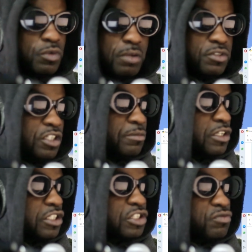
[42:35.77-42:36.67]
I'm seeing.
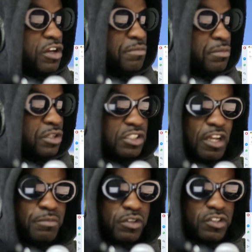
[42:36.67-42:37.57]
But let's run it, people. Let's
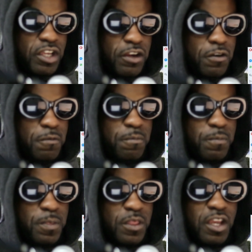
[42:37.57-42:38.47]
stop being scared
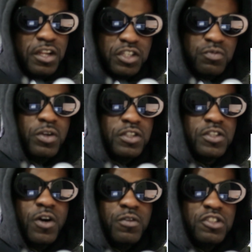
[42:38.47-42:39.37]
and let's run this
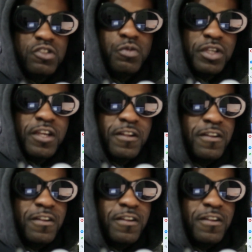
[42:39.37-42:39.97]
code and see what we get.